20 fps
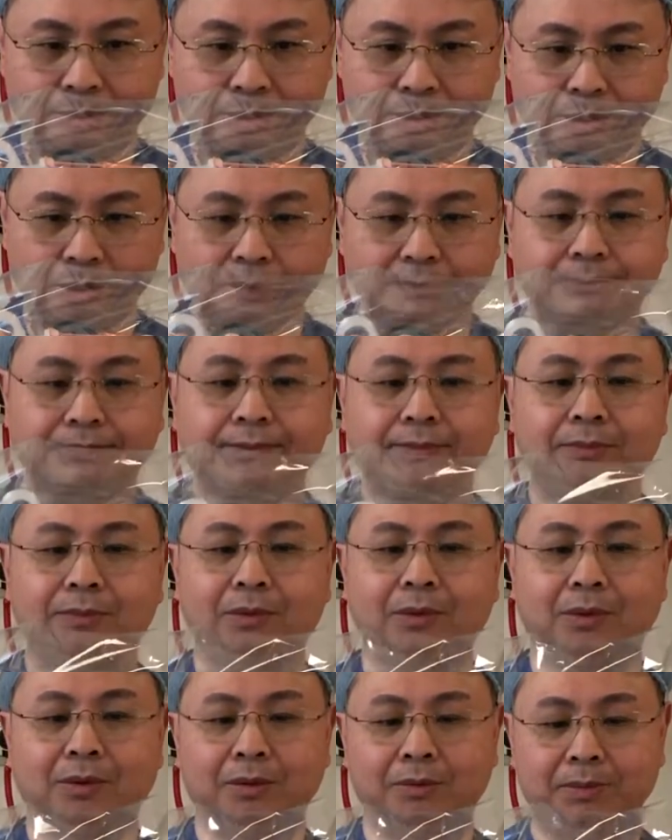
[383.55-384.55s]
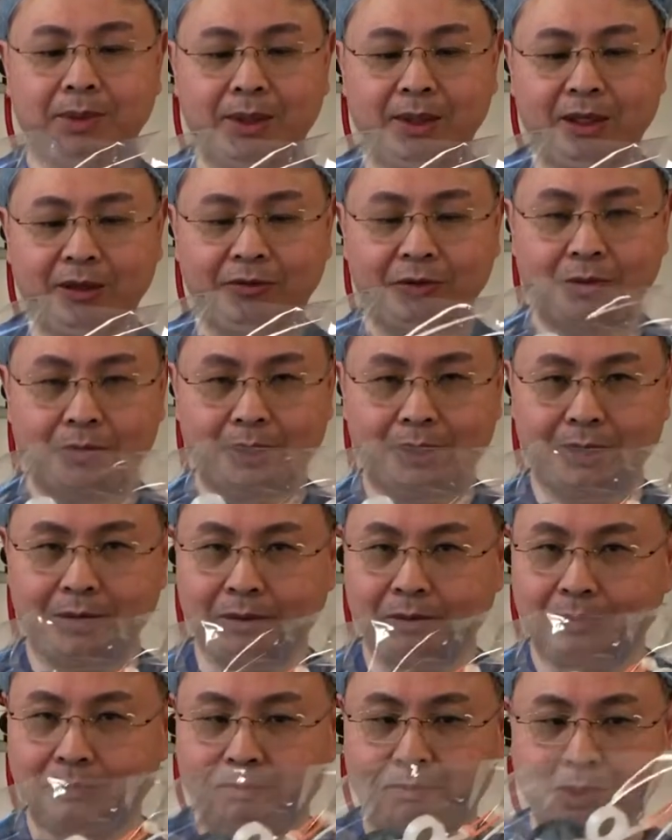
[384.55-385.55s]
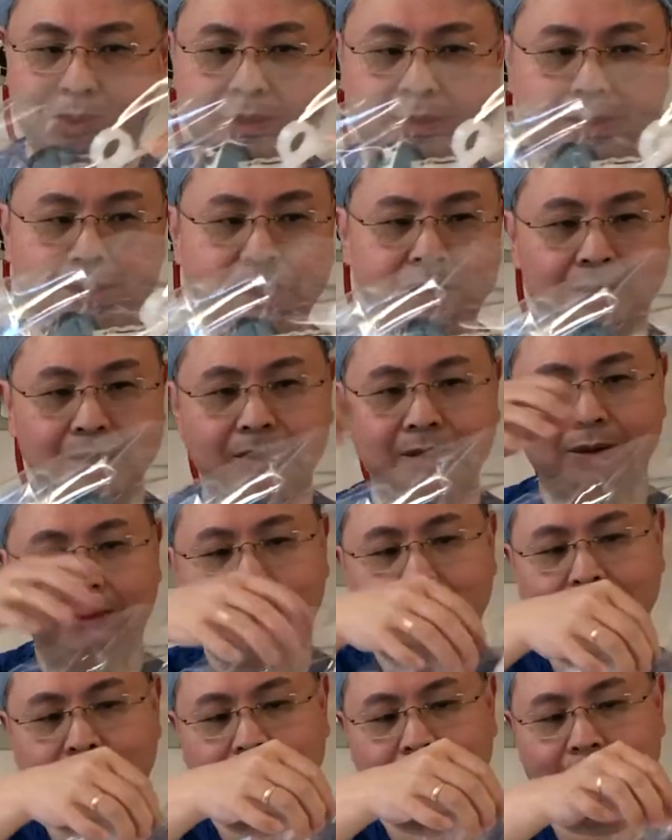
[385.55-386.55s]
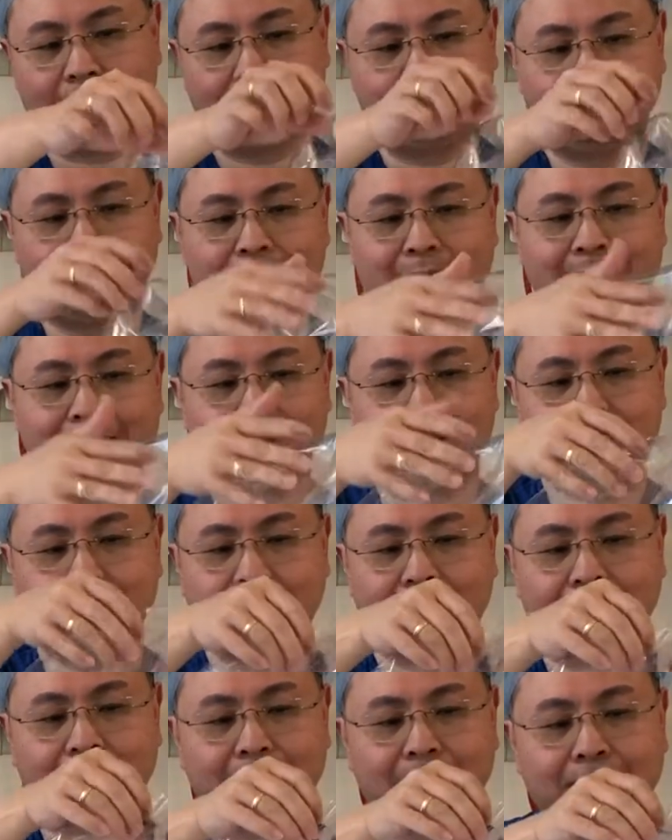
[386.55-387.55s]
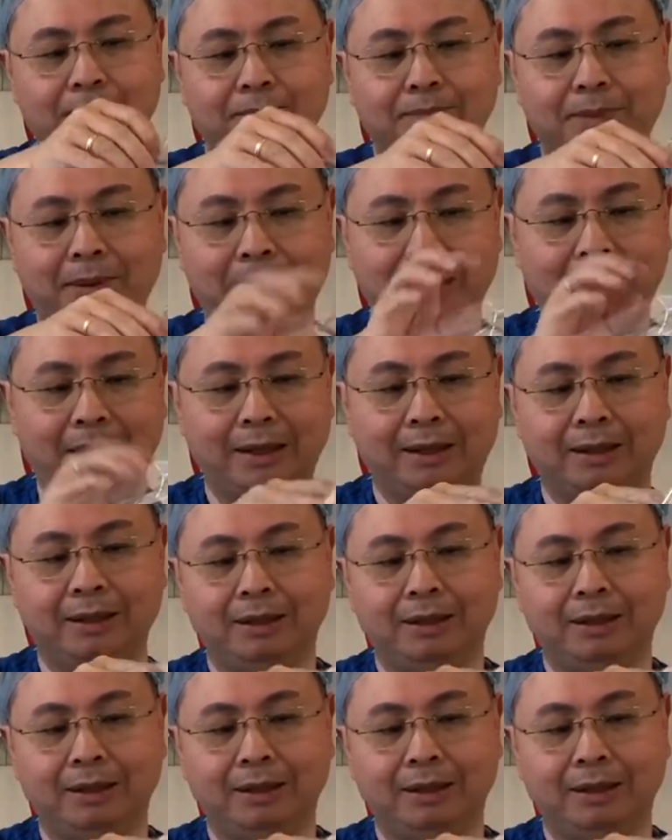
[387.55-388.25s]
So be careful when you position the plastic bag.